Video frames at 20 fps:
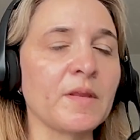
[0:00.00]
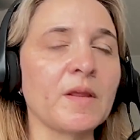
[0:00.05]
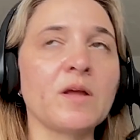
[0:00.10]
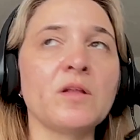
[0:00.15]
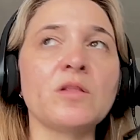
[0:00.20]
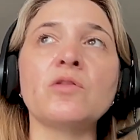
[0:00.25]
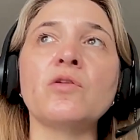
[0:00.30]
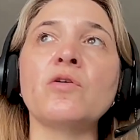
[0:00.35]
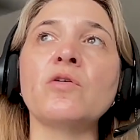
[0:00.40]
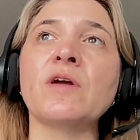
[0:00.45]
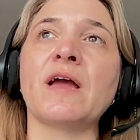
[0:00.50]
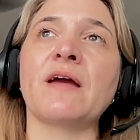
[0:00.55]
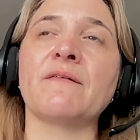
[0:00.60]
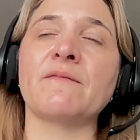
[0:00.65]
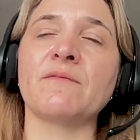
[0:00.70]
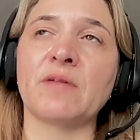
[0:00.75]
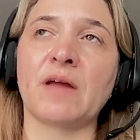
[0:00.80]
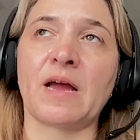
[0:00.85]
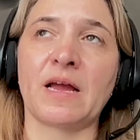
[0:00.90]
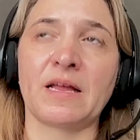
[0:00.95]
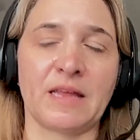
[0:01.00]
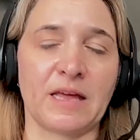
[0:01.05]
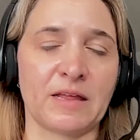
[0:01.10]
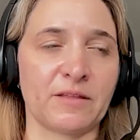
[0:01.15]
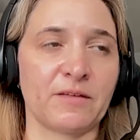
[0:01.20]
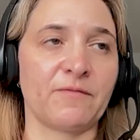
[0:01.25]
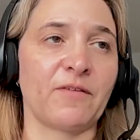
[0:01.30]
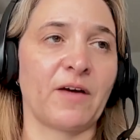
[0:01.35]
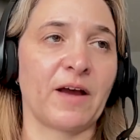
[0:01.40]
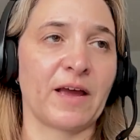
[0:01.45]
look at
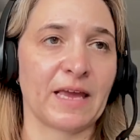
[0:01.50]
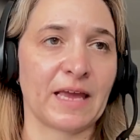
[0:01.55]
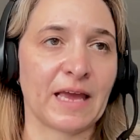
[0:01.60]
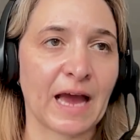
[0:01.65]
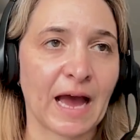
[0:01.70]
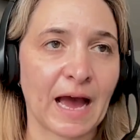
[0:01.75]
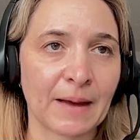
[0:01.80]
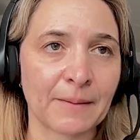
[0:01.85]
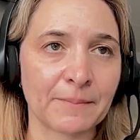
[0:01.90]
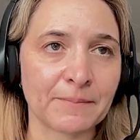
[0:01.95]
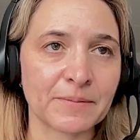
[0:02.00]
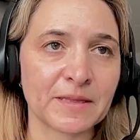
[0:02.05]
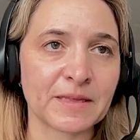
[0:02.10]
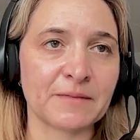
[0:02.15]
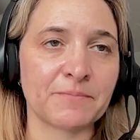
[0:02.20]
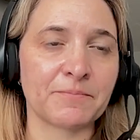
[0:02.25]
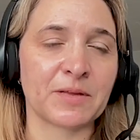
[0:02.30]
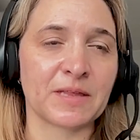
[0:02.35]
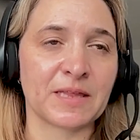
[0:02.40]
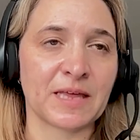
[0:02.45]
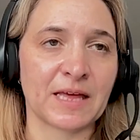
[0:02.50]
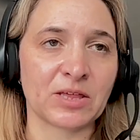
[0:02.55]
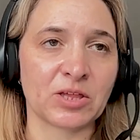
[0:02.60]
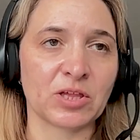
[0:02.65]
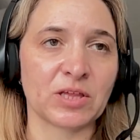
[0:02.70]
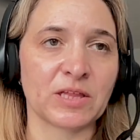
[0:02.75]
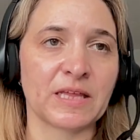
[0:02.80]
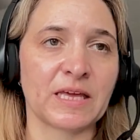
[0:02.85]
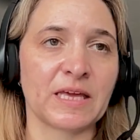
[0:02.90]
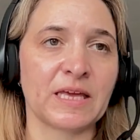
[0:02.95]
identifying gaps
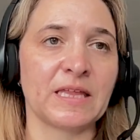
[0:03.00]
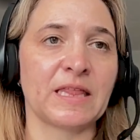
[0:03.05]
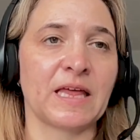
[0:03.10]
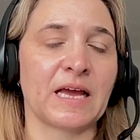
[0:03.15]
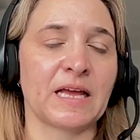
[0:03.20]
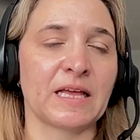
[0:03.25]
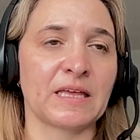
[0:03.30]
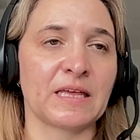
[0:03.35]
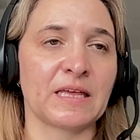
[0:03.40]
potentially that